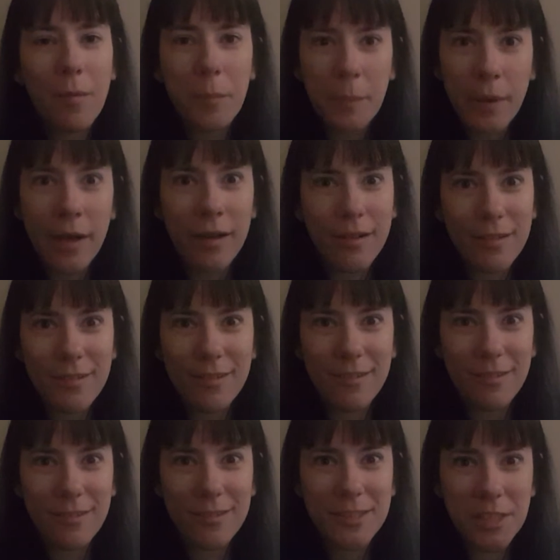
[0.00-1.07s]
But
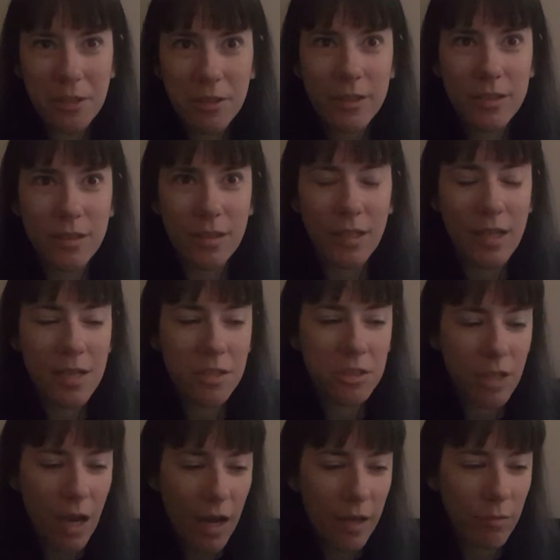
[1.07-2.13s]
seriously, as
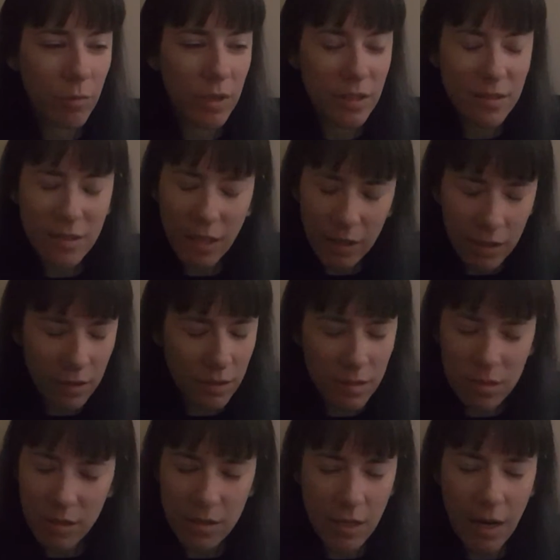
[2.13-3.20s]
shy and
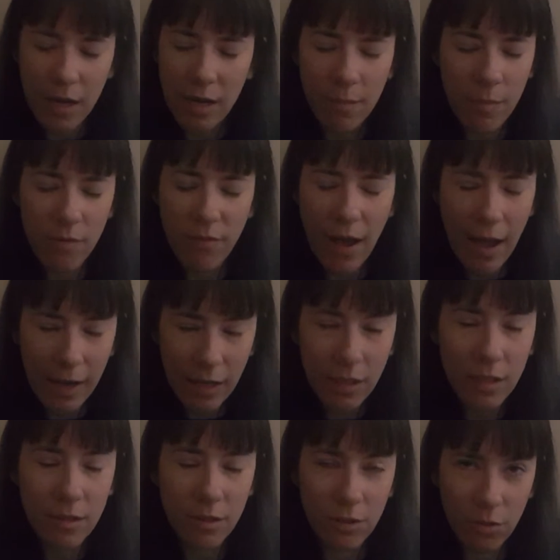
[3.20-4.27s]
ridiculous as I am, if I
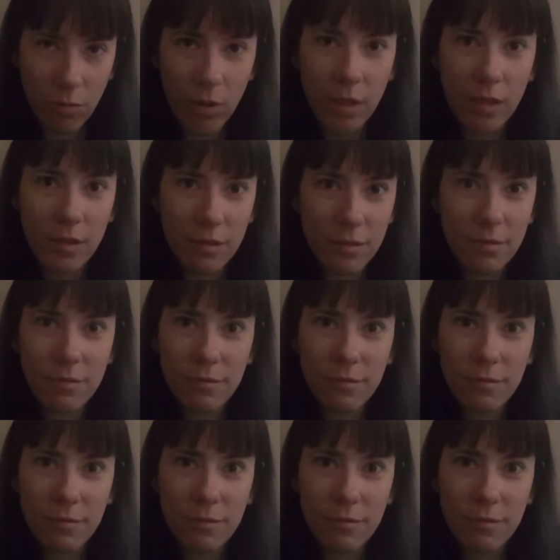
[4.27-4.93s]
can do it,